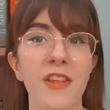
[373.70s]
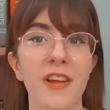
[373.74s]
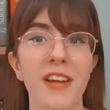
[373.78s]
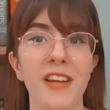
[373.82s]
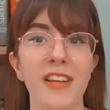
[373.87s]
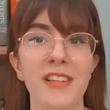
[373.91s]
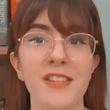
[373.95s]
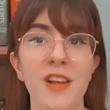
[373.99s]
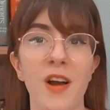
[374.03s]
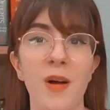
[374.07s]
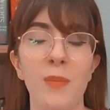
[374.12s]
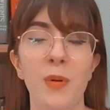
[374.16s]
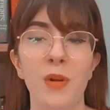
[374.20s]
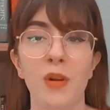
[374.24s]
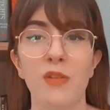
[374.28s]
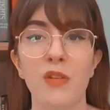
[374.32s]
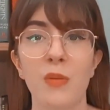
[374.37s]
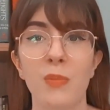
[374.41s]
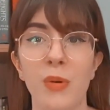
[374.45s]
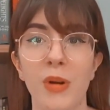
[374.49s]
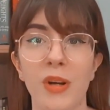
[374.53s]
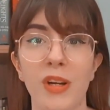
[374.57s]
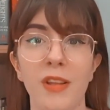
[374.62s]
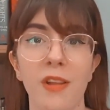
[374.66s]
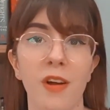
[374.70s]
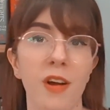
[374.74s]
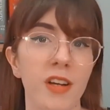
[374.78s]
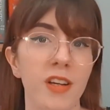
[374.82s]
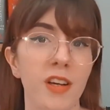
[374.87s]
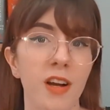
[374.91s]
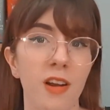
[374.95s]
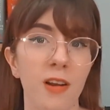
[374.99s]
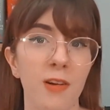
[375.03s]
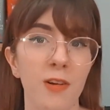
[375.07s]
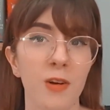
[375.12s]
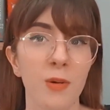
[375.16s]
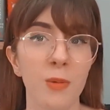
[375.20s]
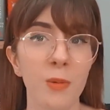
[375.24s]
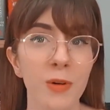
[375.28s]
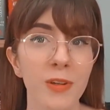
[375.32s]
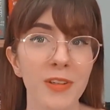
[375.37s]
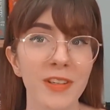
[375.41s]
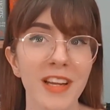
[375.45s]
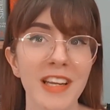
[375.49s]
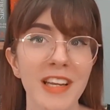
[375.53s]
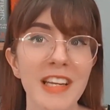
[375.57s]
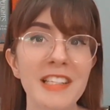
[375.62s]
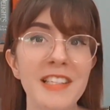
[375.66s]
example of a book that I colour
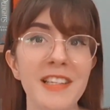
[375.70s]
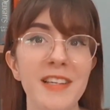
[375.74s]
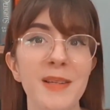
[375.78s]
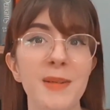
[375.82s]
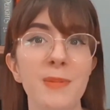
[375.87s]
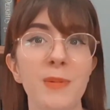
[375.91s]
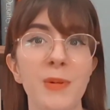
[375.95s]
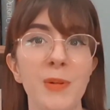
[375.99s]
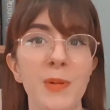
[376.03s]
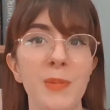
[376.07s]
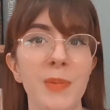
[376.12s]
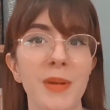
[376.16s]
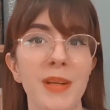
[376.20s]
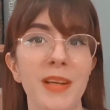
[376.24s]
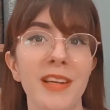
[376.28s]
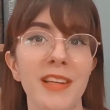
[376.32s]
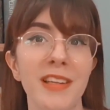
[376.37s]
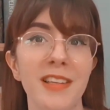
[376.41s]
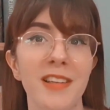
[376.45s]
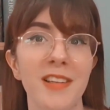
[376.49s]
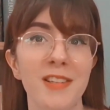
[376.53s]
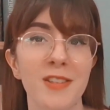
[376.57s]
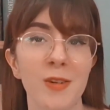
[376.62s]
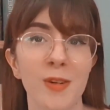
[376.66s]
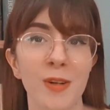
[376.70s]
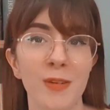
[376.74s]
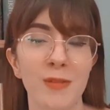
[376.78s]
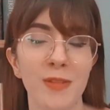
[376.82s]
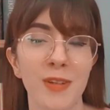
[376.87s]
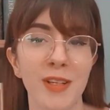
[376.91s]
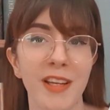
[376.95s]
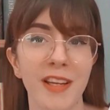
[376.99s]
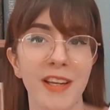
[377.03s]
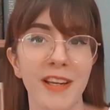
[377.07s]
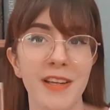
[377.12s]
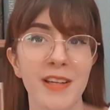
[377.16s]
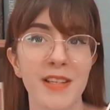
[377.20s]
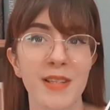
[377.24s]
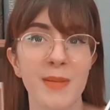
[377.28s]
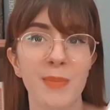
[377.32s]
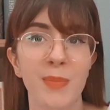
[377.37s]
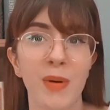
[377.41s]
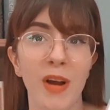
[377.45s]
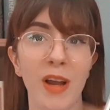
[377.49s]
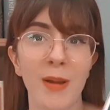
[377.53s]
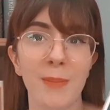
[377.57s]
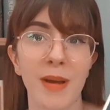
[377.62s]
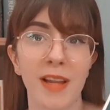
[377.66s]
coordinated would be The Song of Achilles
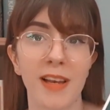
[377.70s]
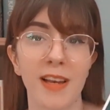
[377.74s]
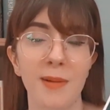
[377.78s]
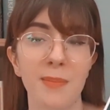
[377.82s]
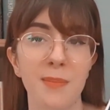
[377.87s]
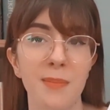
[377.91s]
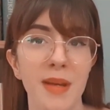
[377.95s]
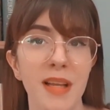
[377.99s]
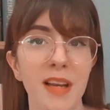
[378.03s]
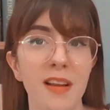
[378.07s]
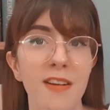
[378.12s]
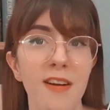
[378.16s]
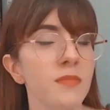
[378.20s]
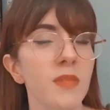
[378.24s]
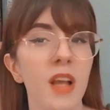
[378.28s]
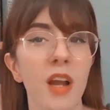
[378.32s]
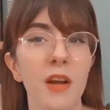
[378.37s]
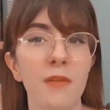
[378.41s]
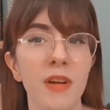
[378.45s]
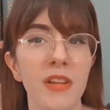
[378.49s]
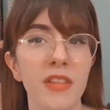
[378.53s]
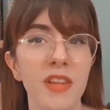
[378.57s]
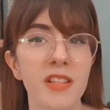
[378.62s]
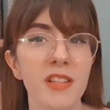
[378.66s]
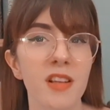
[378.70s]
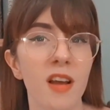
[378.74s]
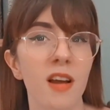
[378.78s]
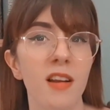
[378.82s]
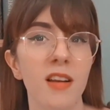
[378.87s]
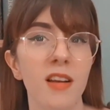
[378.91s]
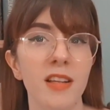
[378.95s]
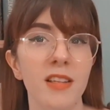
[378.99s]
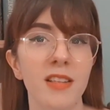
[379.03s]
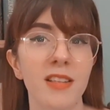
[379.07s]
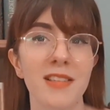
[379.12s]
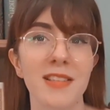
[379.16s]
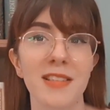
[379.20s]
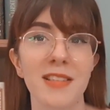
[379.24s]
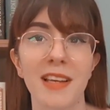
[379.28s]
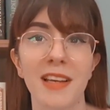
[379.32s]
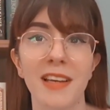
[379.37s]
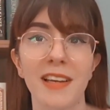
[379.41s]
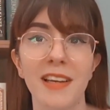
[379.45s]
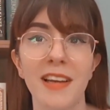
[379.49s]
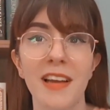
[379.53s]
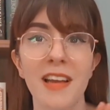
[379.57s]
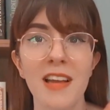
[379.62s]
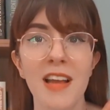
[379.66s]
by Madeline Miller. I read this earlier this
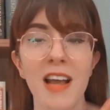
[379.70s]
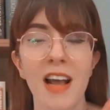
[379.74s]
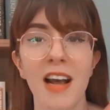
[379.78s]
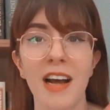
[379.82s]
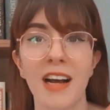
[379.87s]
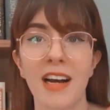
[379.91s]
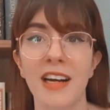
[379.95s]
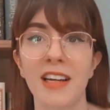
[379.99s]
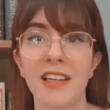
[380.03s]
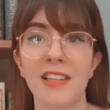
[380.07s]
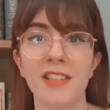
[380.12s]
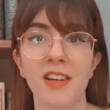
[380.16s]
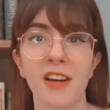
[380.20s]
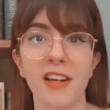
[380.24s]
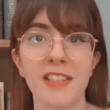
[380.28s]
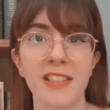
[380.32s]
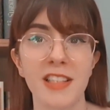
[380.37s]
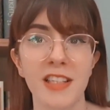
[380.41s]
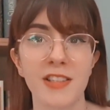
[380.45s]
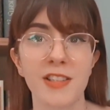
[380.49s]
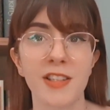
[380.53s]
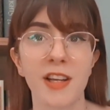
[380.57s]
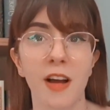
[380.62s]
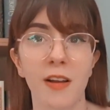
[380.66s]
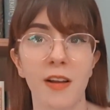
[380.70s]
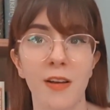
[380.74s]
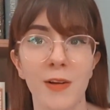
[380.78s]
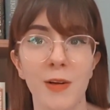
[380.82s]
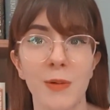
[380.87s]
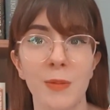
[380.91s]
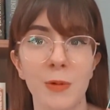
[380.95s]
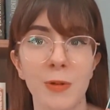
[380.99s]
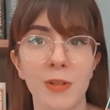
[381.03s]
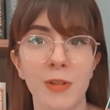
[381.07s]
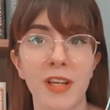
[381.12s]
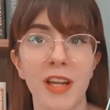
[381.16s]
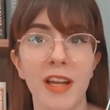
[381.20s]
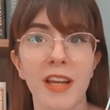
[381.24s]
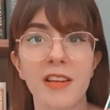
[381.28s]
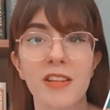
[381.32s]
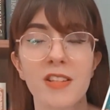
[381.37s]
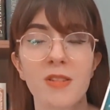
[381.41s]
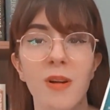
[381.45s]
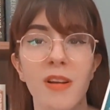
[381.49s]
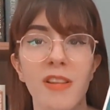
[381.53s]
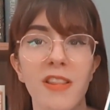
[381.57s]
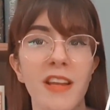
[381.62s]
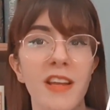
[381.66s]
year and I did colour coordinate,
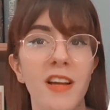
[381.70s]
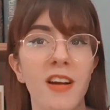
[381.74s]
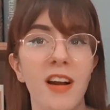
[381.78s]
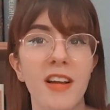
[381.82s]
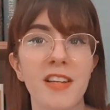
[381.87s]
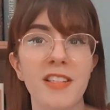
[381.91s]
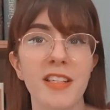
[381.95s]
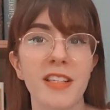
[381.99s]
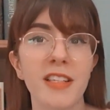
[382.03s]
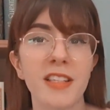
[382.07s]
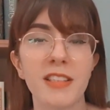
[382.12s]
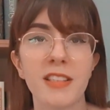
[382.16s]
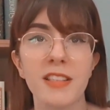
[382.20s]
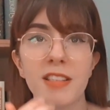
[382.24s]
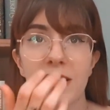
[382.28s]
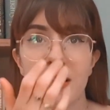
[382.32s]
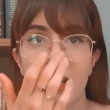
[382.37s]
so I think I did,